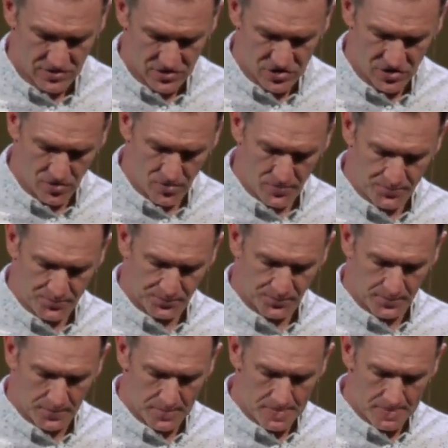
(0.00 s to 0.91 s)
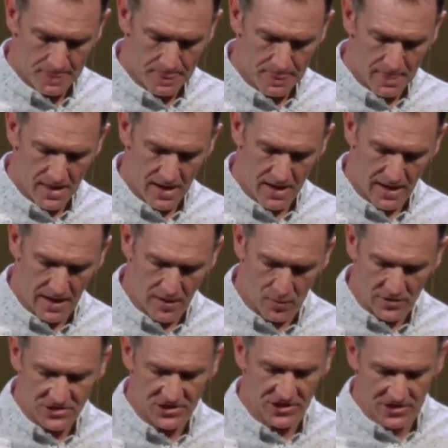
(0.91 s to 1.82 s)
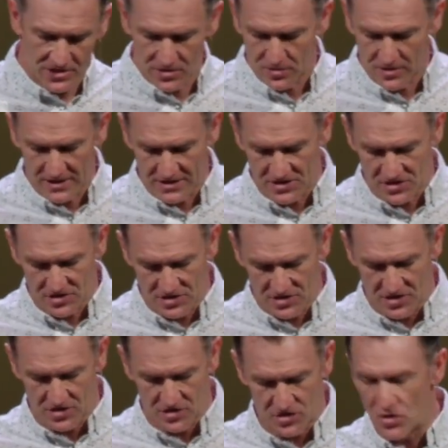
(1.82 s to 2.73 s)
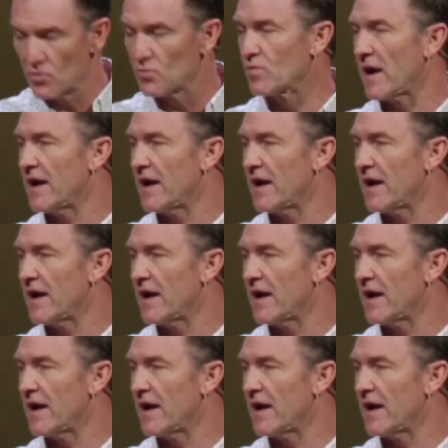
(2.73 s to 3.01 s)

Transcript: So I want you to do this. You